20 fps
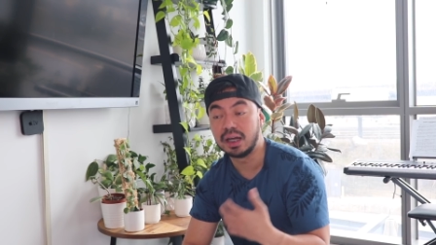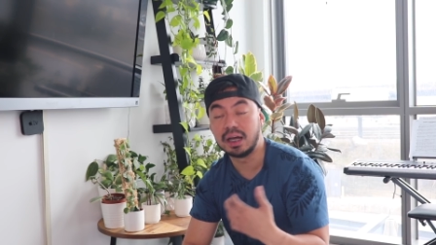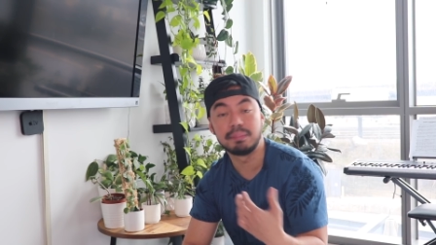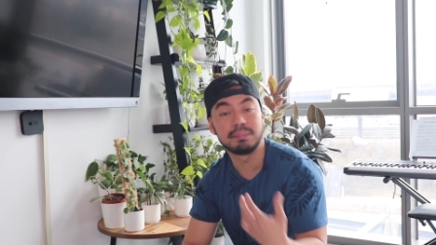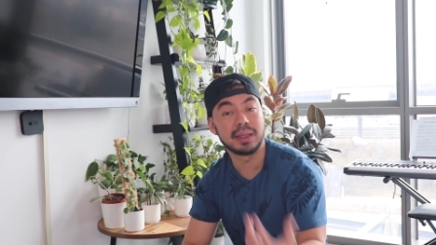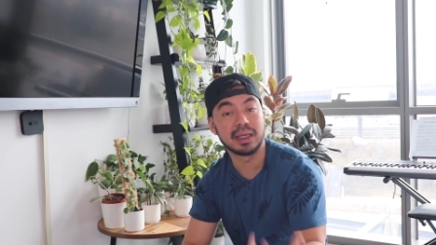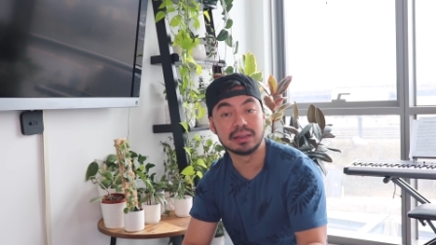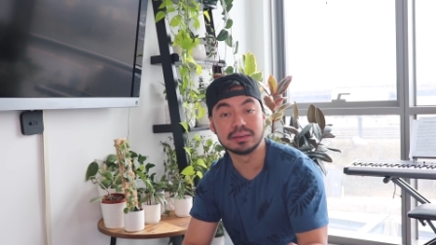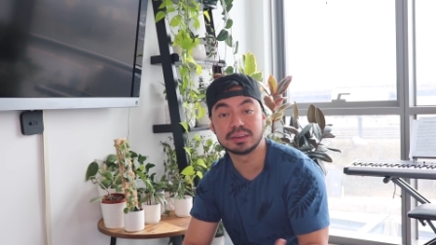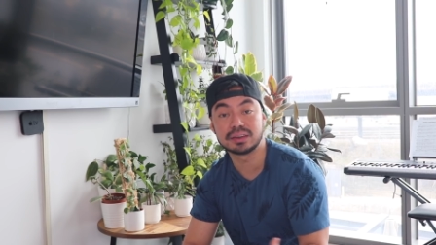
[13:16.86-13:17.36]
uh,
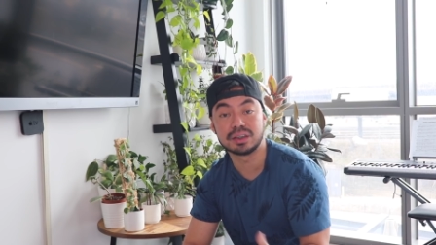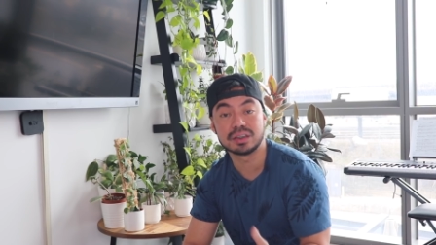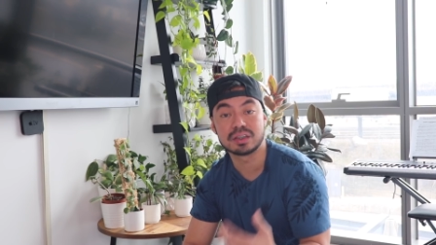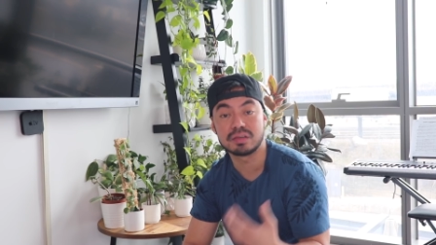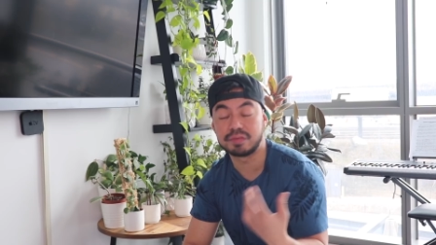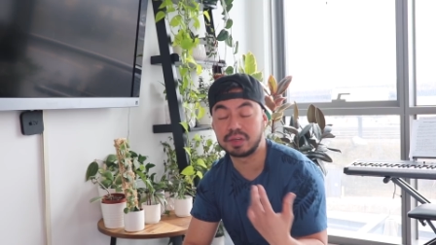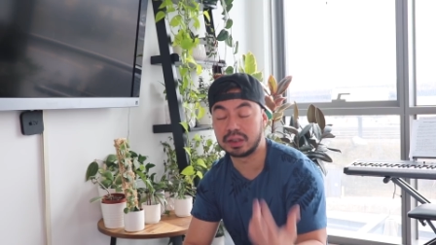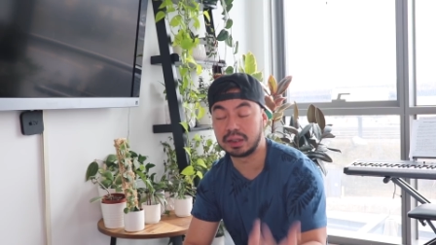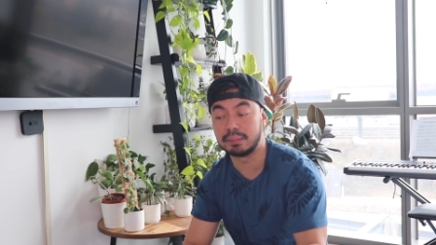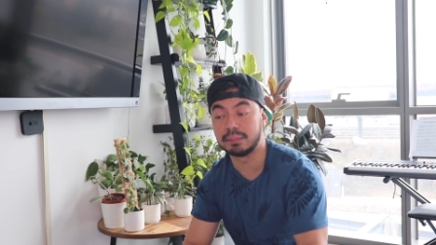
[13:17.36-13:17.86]
paid search,
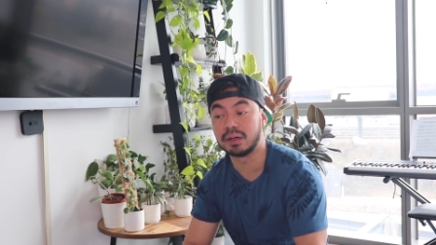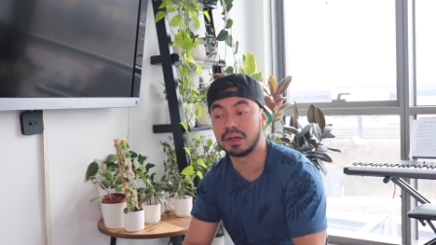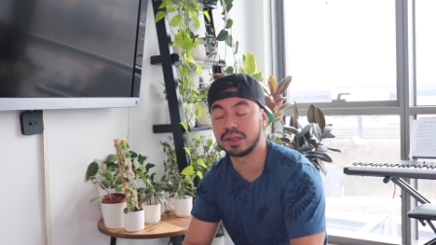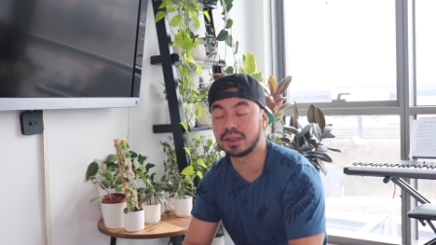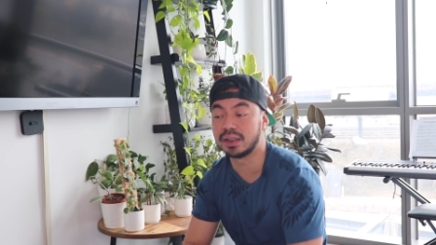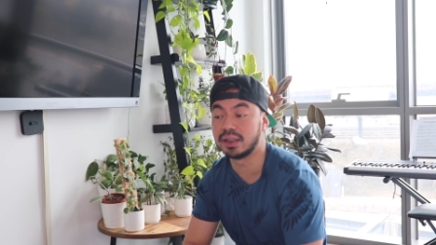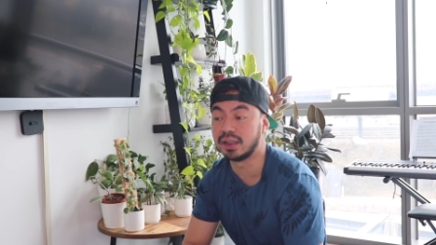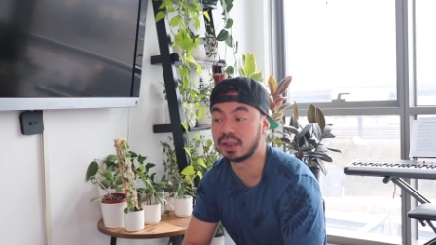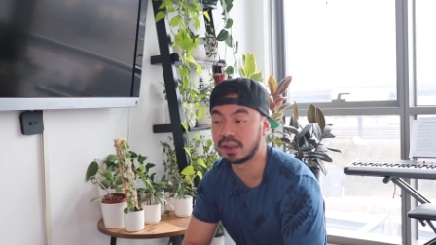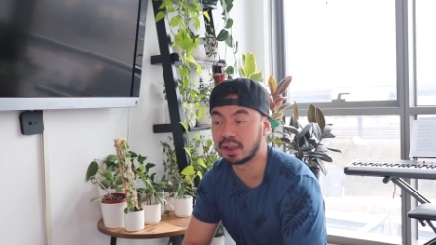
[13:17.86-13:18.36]
affiliate
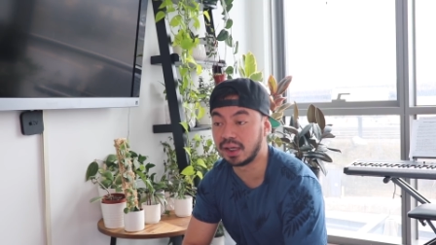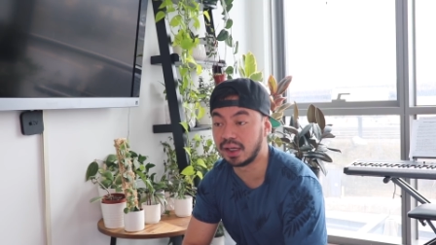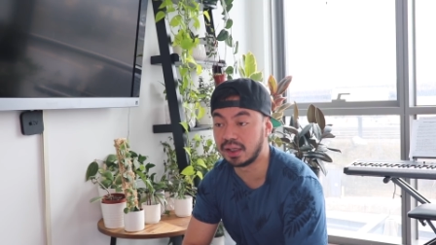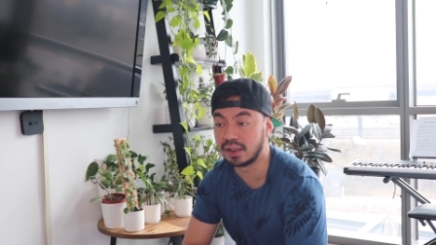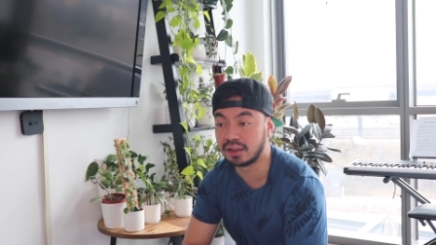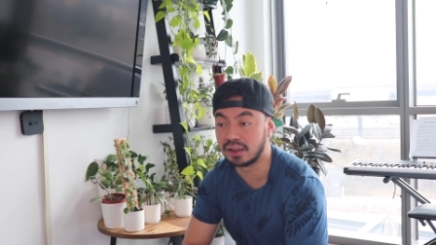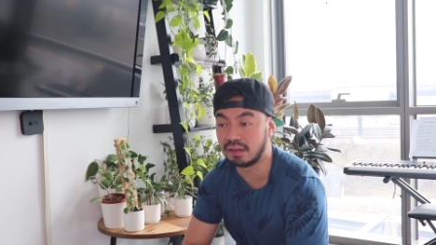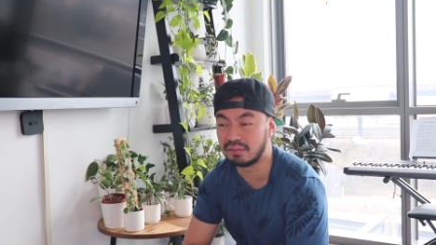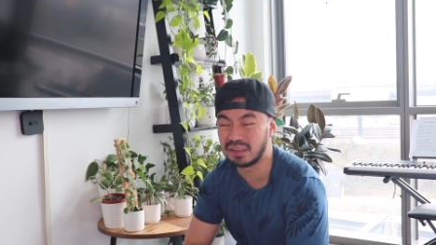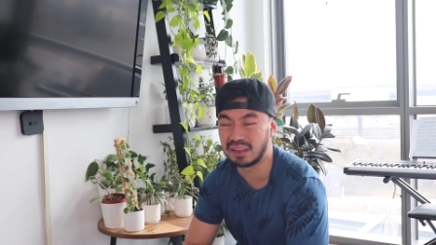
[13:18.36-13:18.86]
marketing,
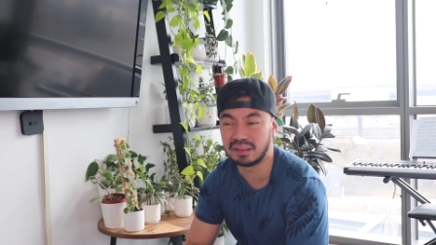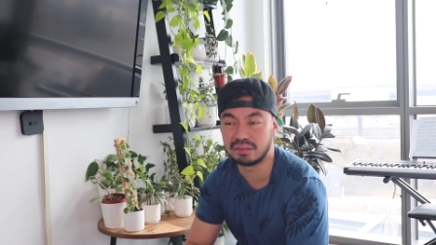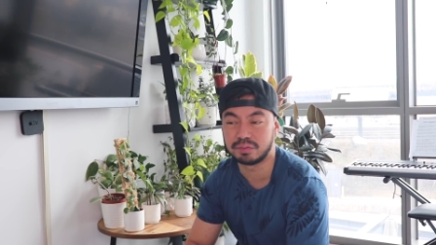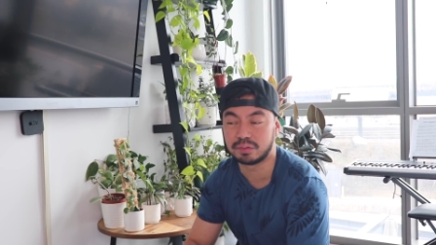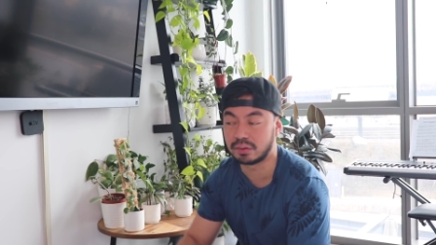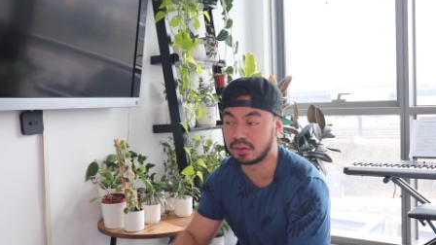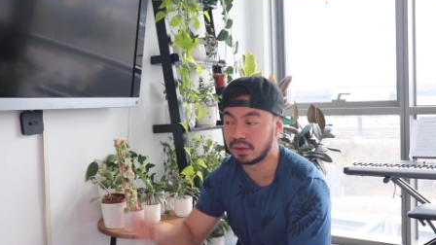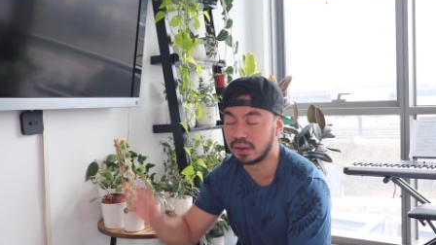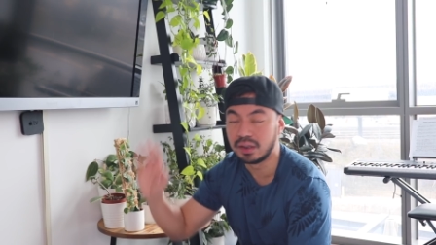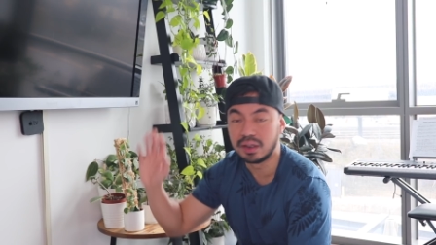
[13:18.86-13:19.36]
and I've done it
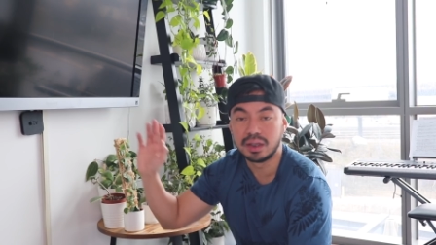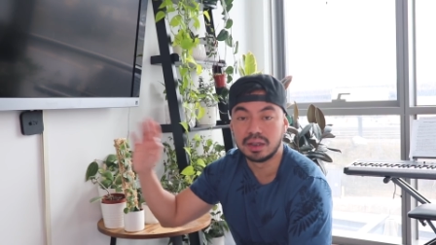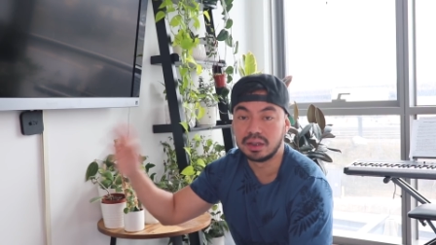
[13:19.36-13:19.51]
for,